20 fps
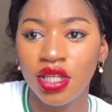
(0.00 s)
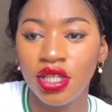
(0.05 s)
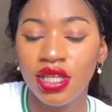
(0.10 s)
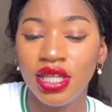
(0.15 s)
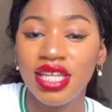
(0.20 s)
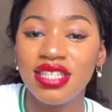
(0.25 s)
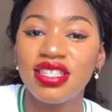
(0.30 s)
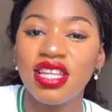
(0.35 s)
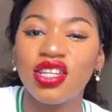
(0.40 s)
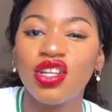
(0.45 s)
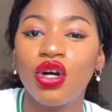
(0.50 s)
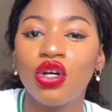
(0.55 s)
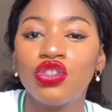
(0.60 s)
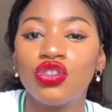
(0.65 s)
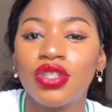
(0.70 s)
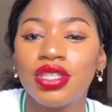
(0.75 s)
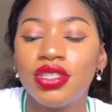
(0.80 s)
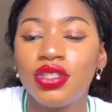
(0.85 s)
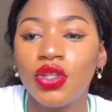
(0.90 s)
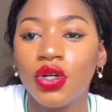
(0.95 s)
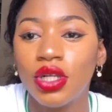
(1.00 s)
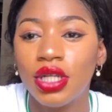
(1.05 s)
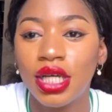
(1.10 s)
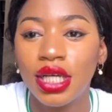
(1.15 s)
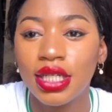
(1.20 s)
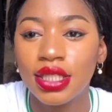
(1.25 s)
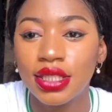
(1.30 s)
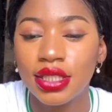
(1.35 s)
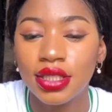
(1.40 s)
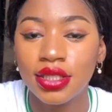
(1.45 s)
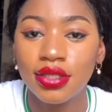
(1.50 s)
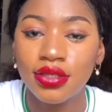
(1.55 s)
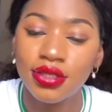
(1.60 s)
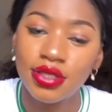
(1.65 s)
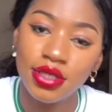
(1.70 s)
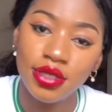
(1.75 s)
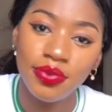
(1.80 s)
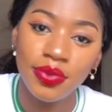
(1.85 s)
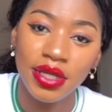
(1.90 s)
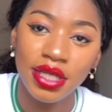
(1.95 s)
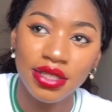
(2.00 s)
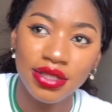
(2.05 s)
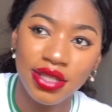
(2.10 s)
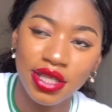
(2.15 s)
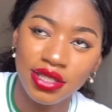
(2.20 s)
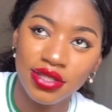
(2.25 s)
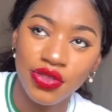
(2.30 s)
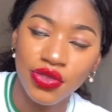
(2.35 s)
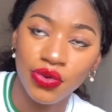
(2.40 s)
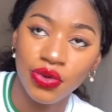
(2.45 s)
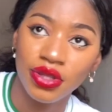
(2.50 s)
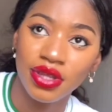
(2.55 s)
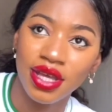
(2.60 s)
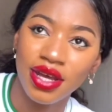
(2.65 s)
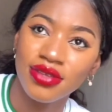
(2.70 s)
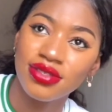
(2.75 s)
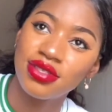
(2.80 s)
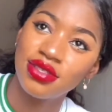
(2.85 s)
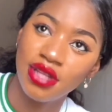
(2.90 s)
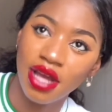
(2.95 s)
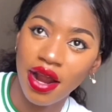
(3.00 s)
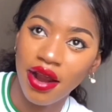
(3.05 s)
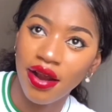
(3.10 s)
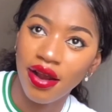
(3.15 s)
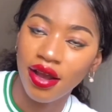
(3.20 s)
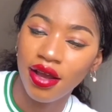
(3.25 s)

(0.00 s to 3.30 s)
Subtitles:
less than $100 stipend, 33,000 naira